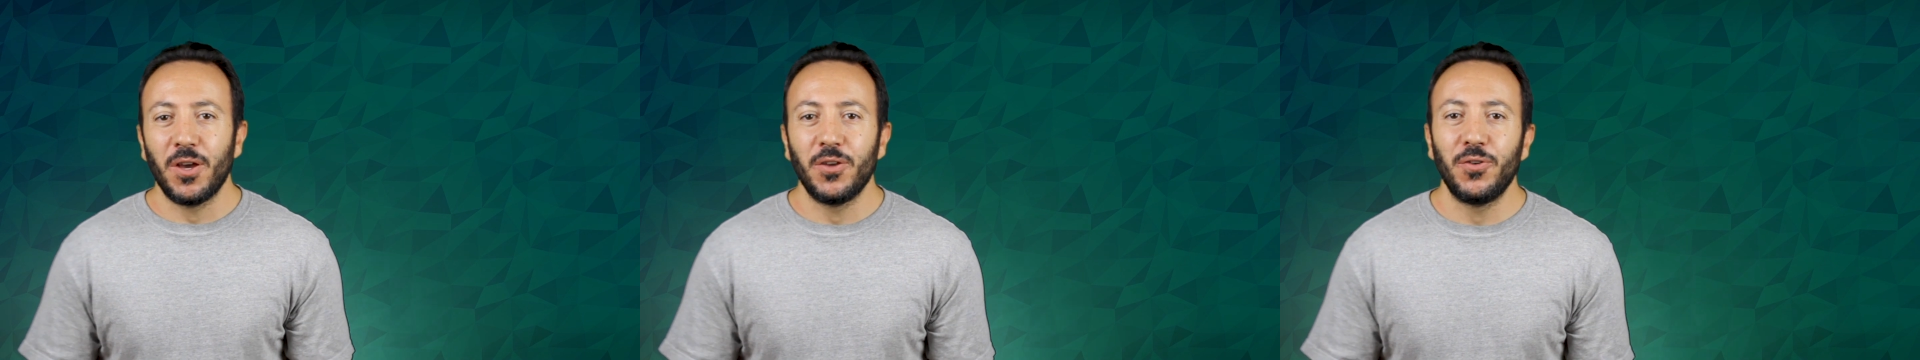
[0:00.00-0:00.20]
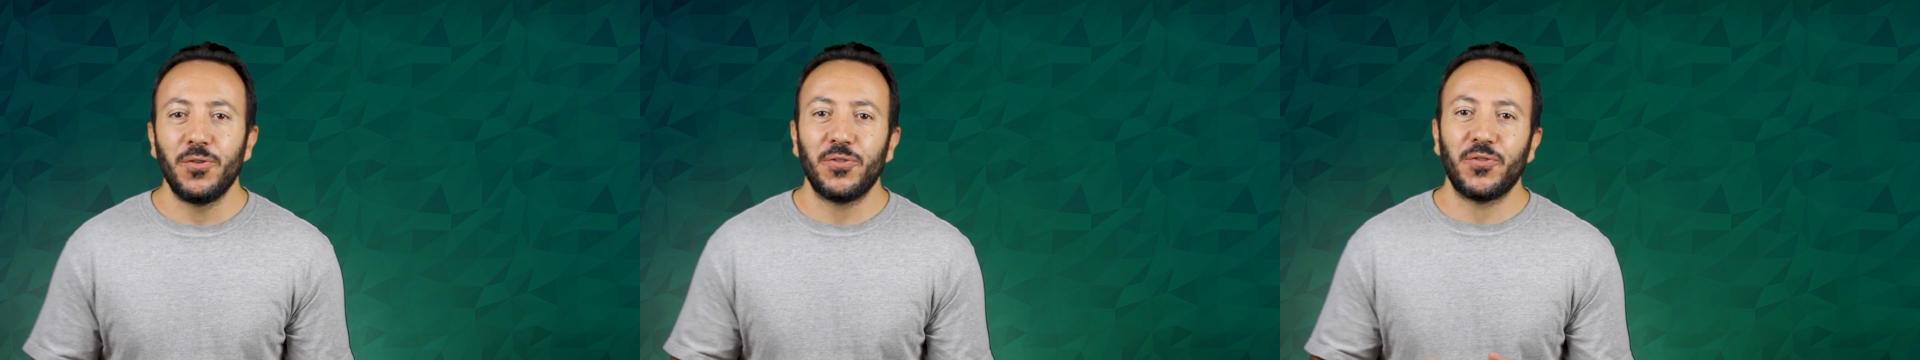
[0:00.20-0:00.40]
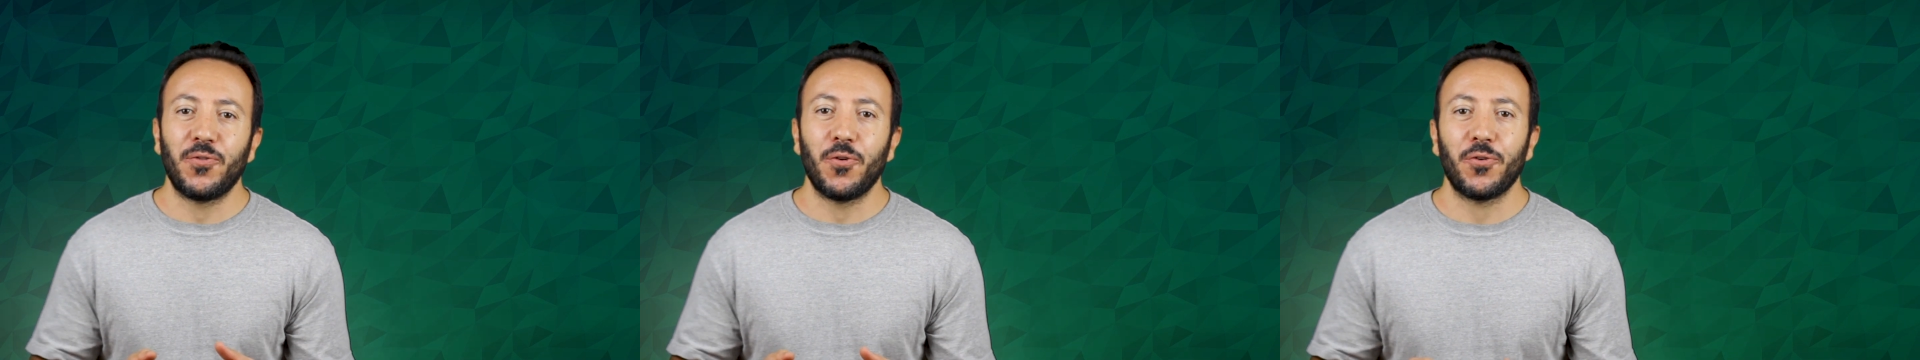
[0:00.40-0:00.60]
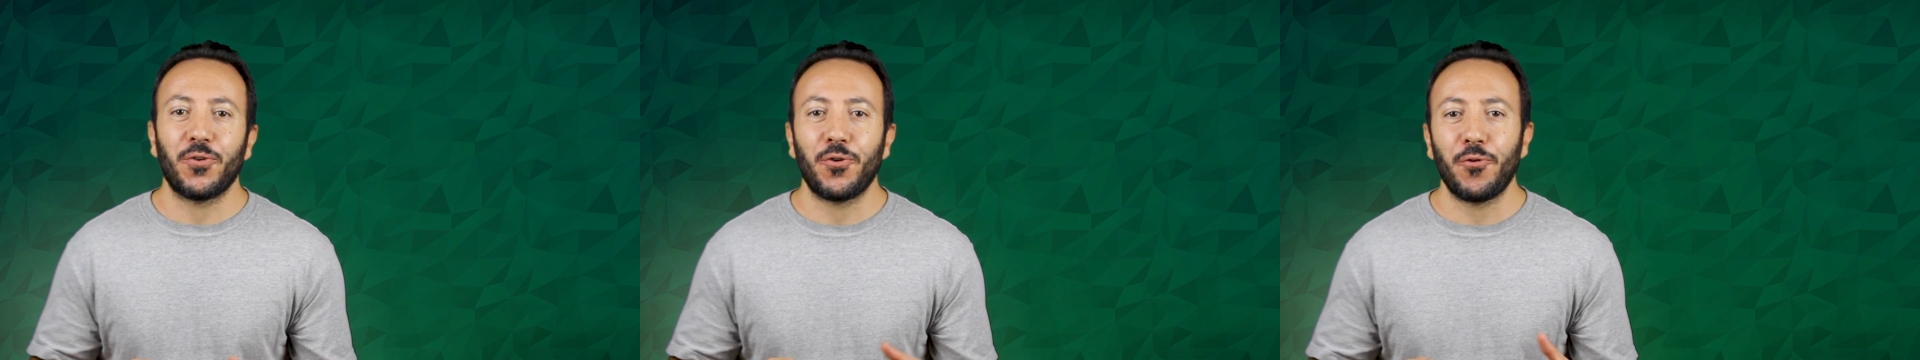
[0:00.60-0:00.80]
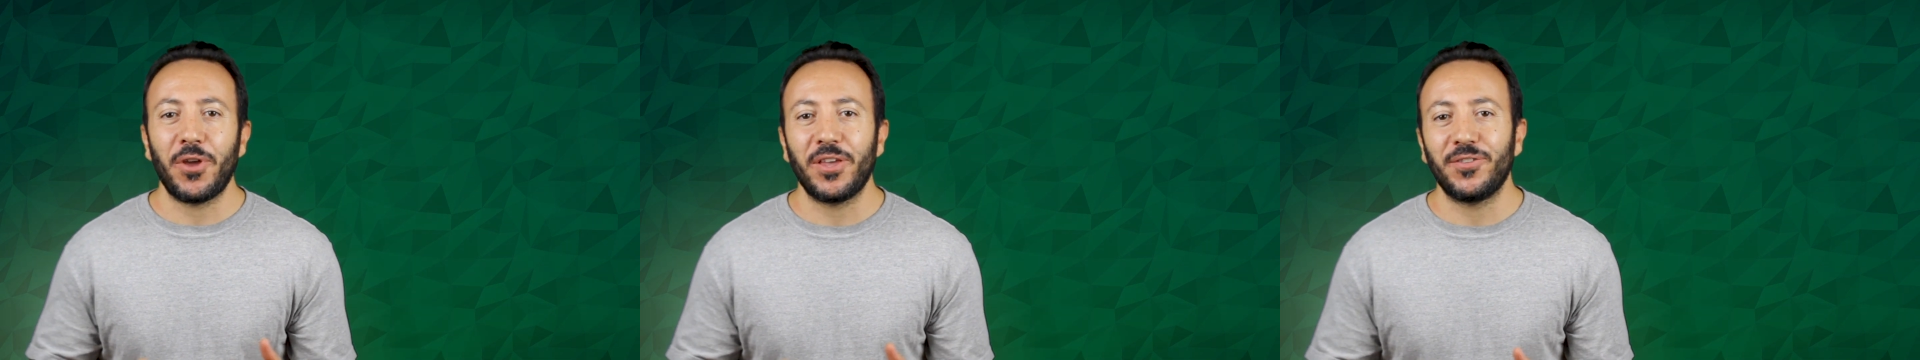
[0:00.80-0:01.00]
used for
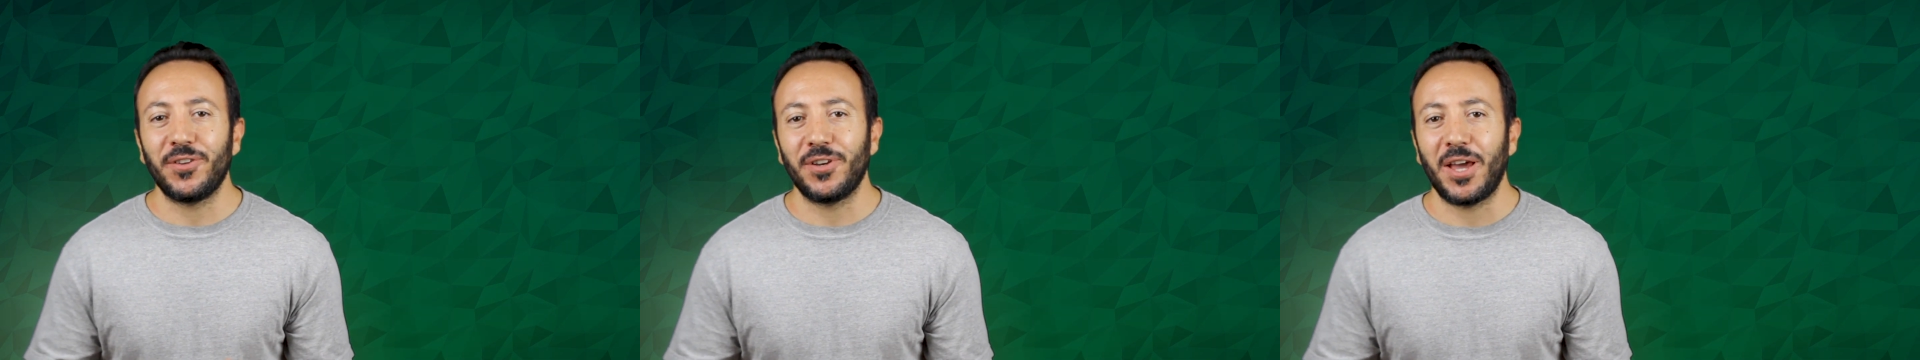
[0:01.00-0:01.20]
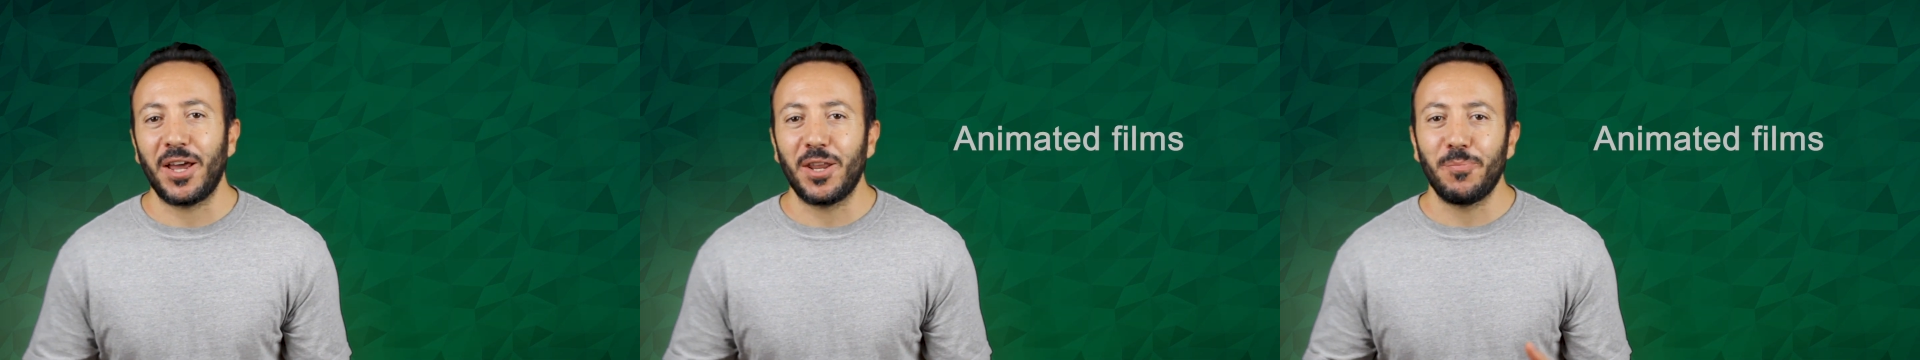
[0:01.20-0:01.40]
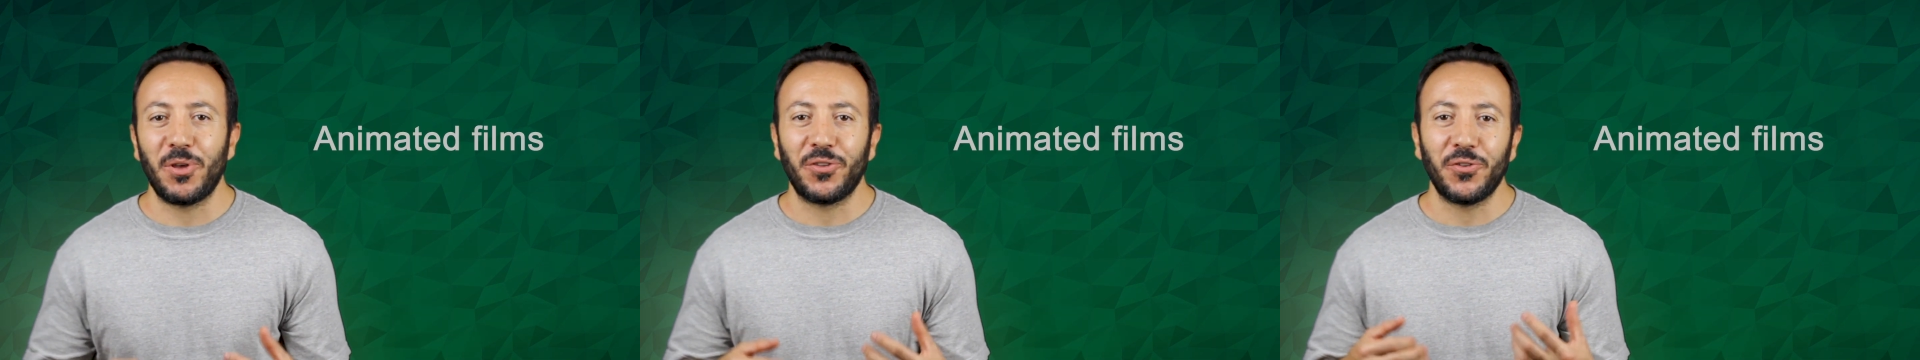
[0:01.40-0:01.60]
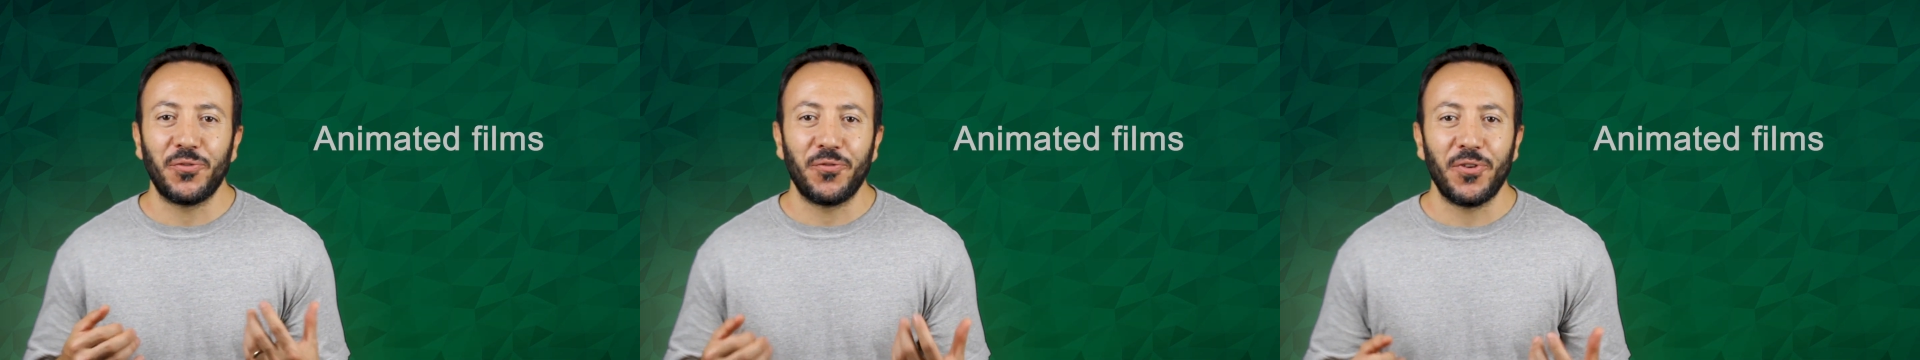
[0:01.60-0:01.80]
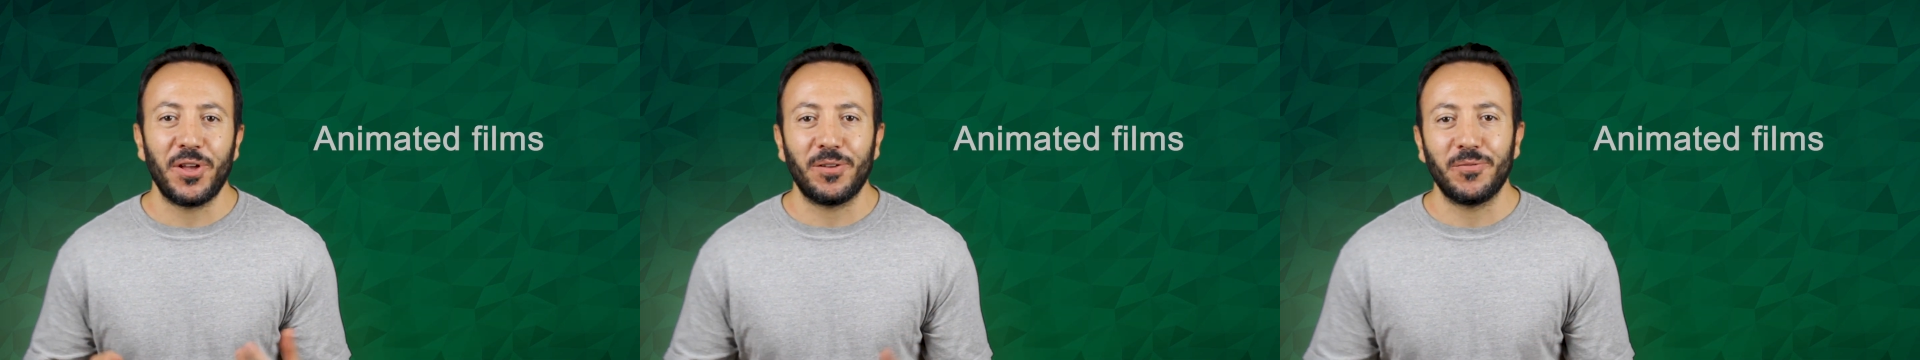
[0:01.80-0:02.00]
creating animated
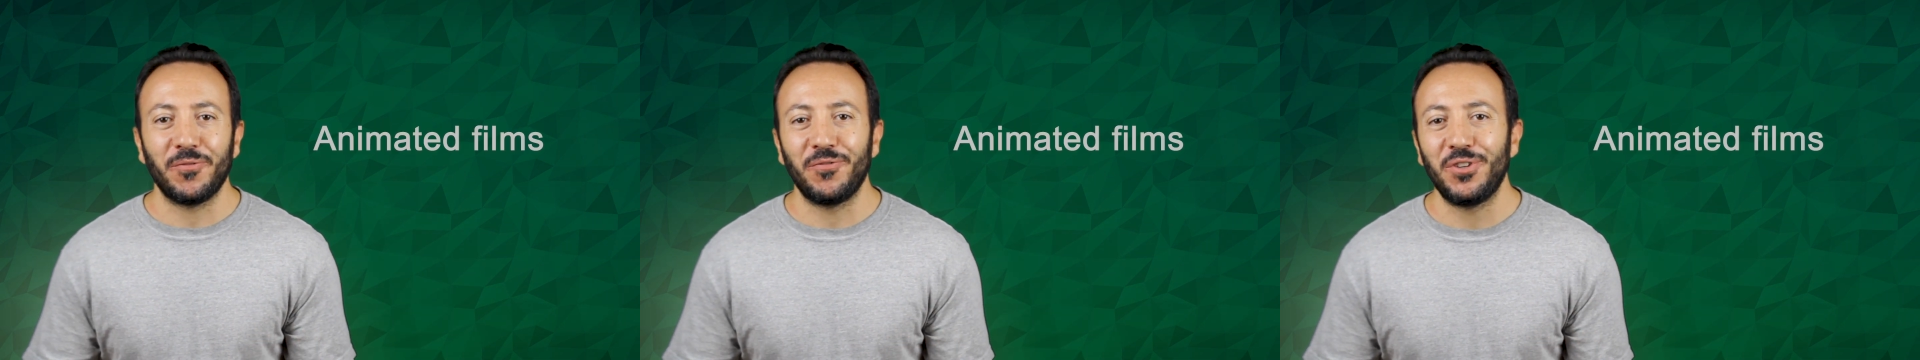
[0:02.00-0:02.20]
film,